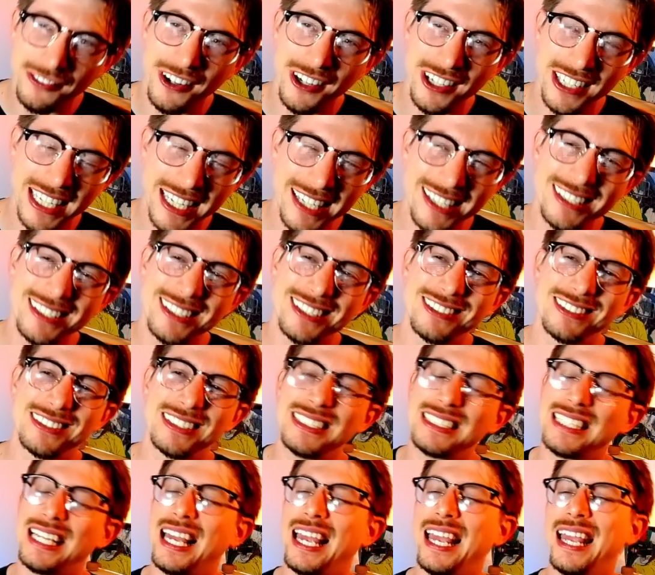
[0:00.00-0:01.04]

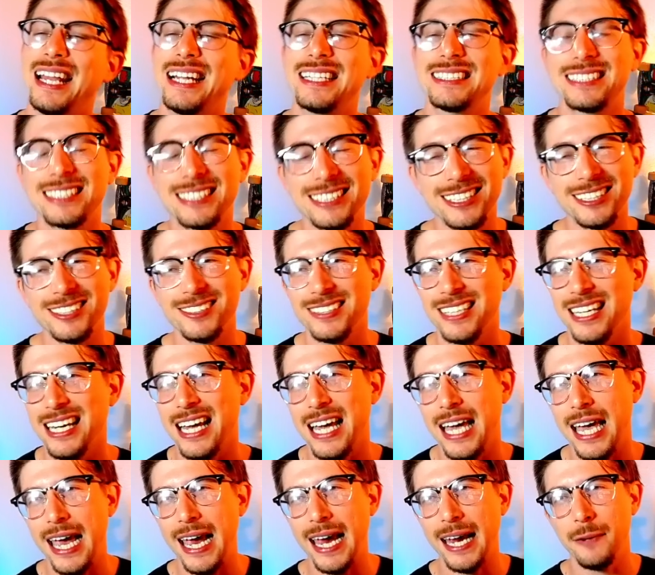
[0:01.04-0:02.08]
Gyarados answer,
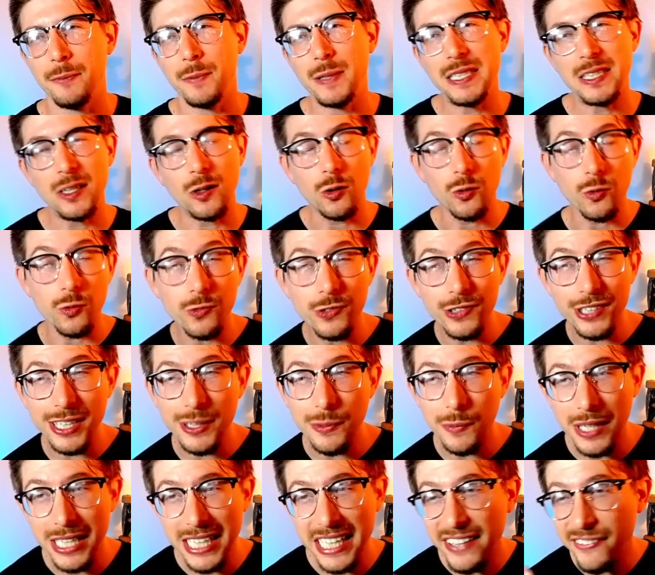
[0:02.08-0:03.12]
and we don't really
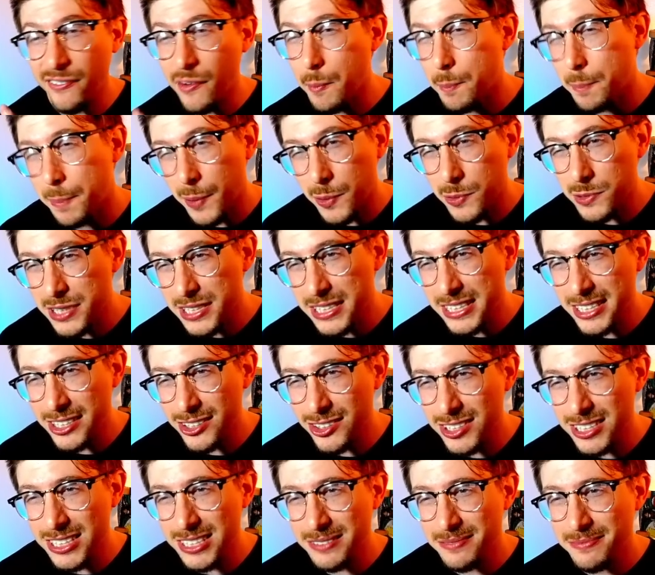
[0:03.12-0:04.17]
want to give up both
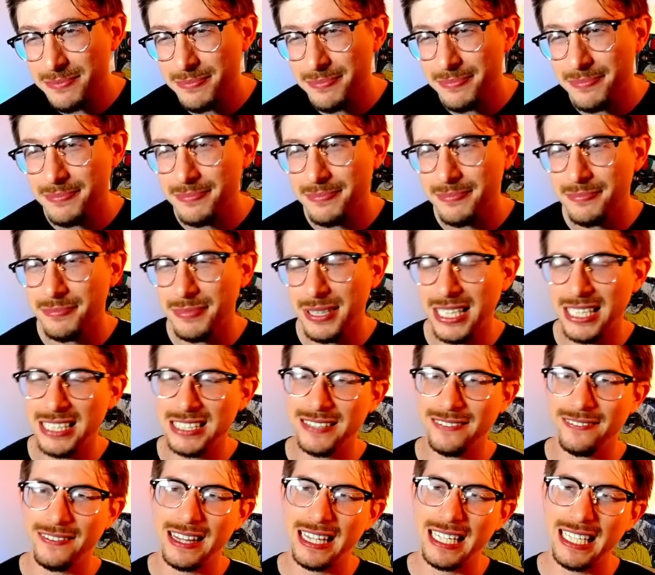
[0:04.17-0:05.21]
shields because
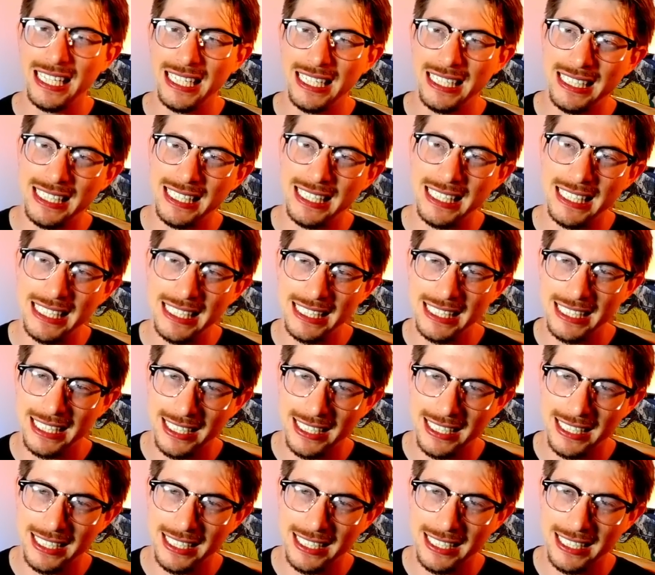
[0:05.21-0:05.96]
of then the